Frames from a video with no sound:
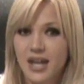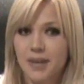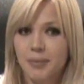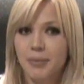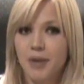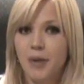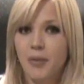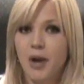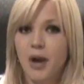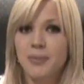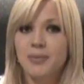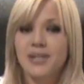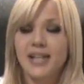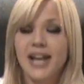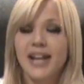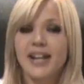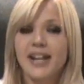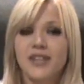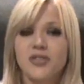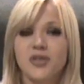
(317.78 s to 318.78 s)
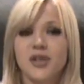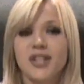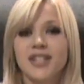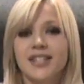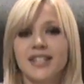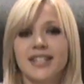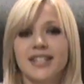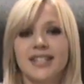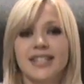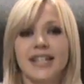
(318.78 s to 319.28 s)
My website
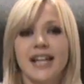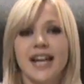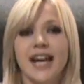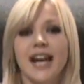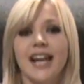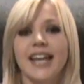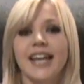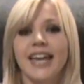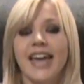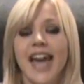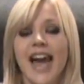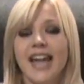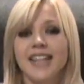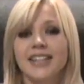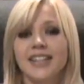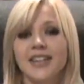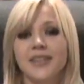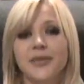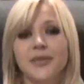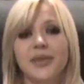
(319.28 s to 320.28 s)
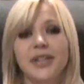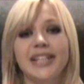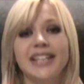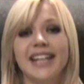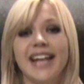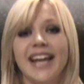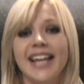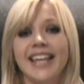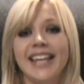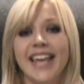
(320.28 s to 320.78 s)
address is uh,
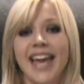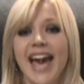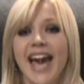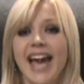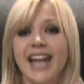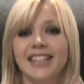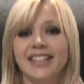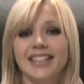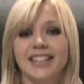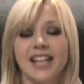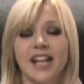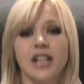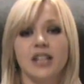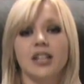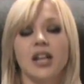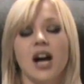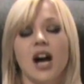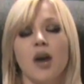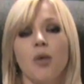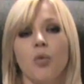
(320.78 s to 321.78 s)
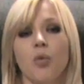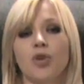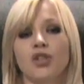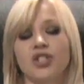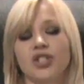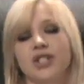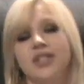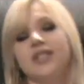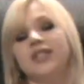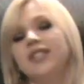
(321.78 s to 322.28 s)
katarina kat dot com,
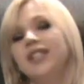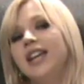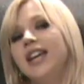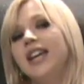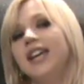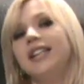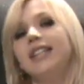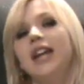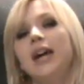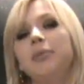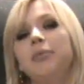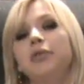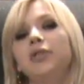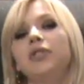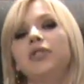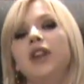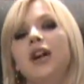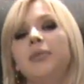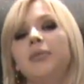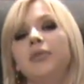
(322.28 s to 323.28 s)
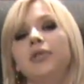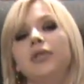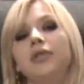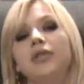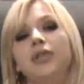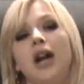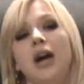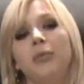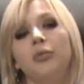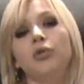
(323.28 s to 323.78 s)
which is w w
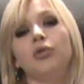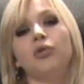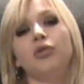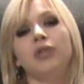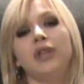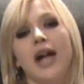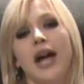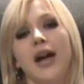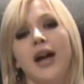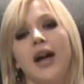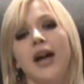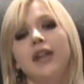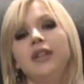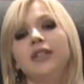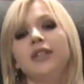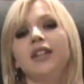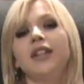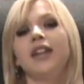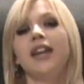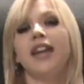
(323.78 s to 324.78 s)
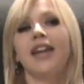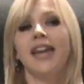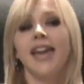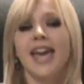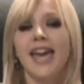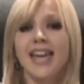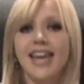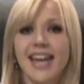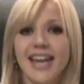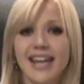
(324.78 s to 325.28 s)
w dot
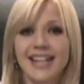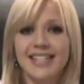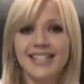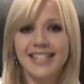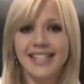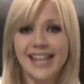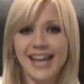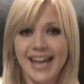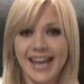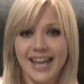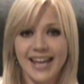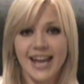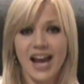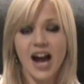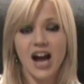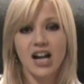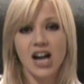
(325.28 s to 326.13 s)
katarina